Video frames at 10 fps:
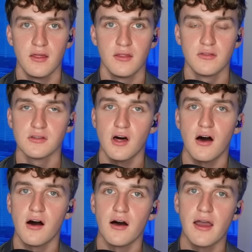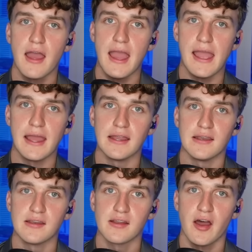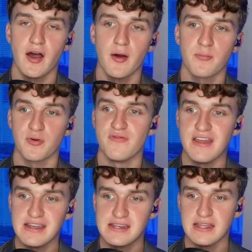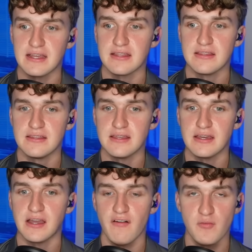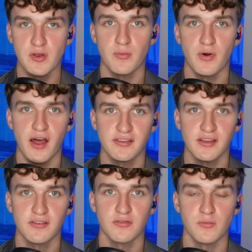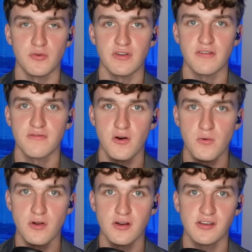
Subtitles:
the law and preventing the governmental process from moving forward,